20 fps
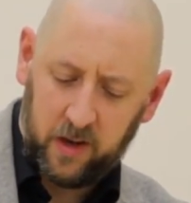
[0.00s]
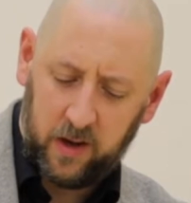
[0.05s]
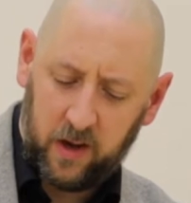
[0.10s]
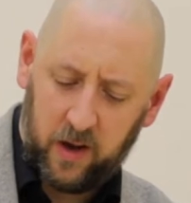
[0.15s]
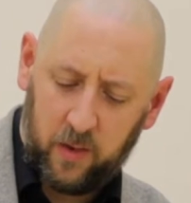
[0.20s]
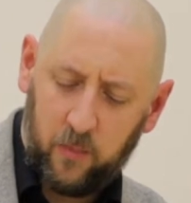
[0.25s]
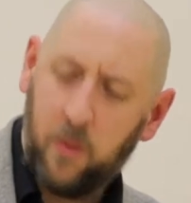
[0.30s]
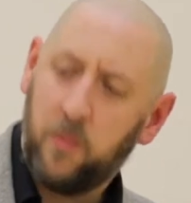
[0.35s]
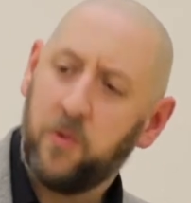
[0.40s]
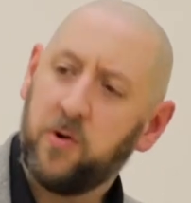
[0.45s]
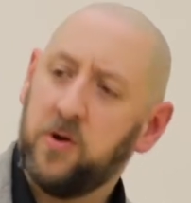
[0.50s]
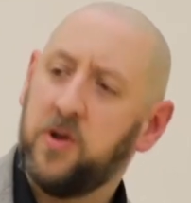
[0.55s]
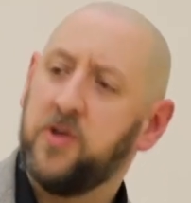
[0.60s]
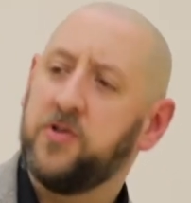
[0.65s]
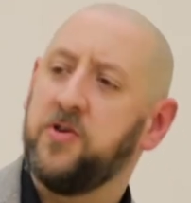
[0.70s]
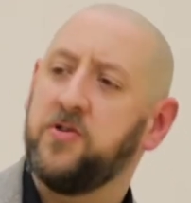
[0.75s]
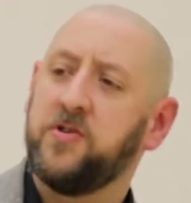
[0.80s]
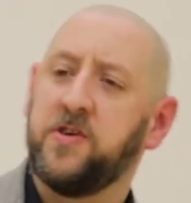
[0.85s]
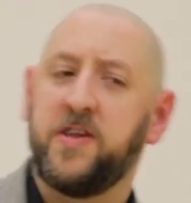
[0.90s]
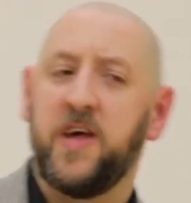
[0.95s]
And what we're going
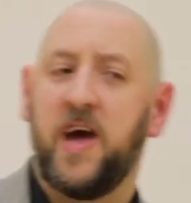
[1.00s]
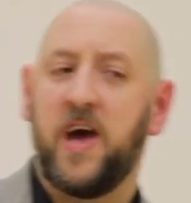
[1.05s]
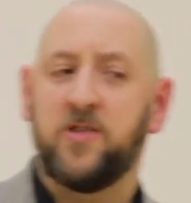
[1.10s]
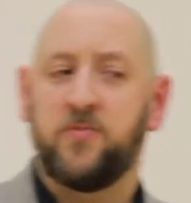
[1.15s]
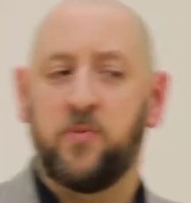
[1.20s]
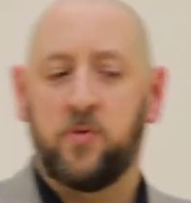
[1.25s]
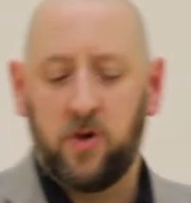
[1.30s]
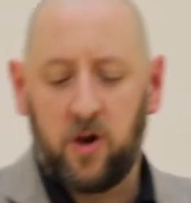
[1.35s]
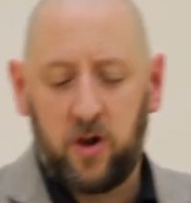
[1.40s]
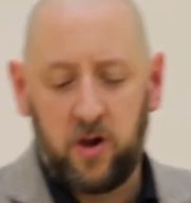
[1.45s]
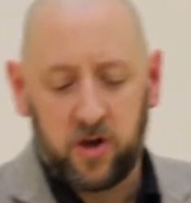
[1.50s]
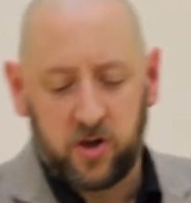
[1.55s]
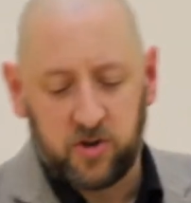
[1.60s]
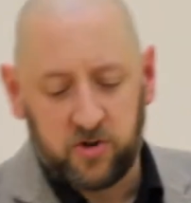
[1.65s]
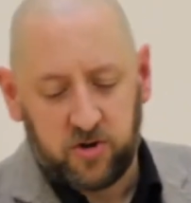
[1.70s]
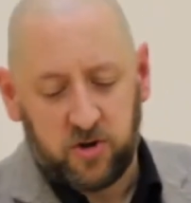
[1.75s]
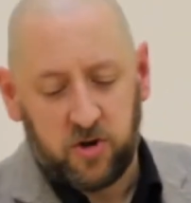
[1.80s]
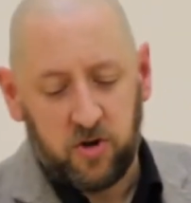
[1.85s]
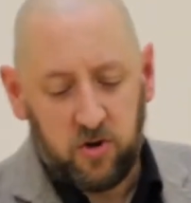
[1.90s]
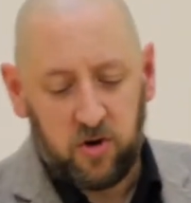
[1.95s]
to do today is we're going to look
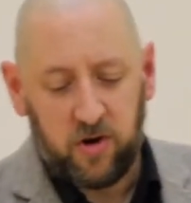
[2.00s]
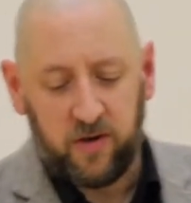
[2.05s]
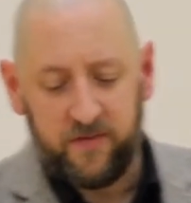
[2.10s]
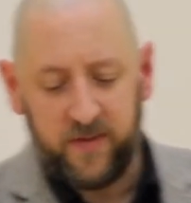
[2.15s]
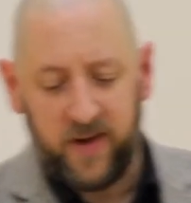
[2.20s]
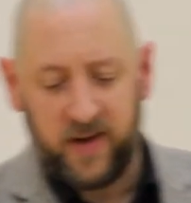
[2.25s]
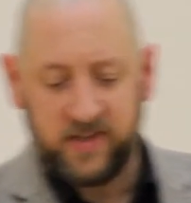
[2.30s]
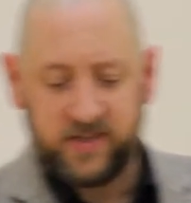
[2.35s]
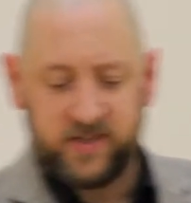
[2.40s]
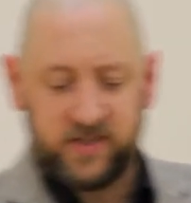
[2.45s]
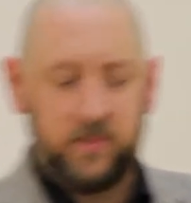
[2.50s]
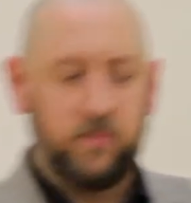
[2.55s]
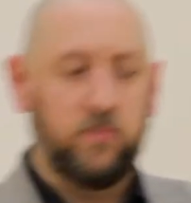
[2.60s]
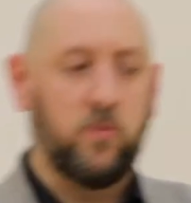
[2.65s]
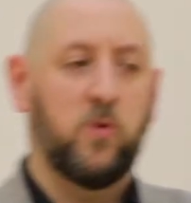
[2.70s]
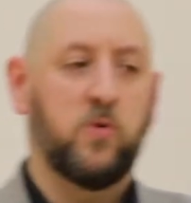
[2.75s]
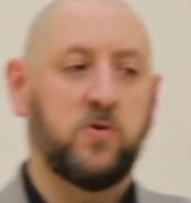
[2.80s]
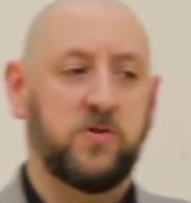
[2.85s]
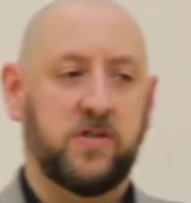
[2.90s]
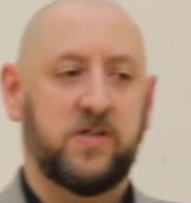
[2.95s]
at two events in
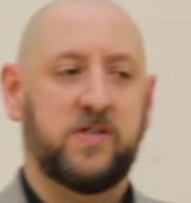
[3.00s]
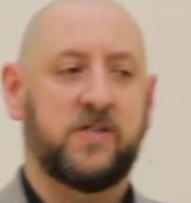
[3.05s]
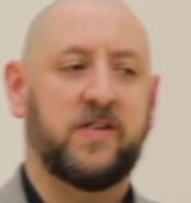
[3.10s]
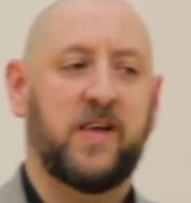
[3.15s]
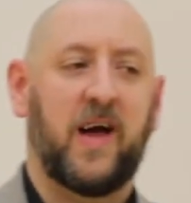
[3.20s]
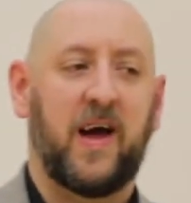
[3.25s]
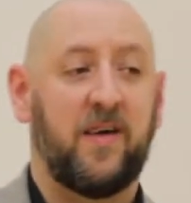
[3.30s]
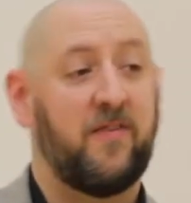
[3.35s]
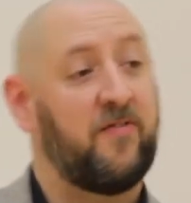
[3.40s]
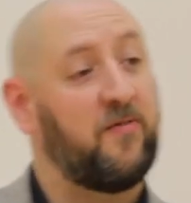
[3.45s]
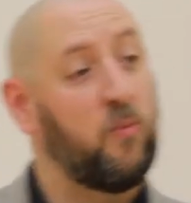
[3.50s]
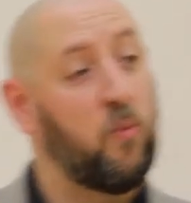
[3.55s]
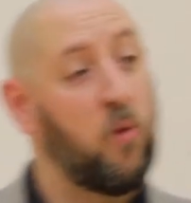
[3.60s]
Moses' life.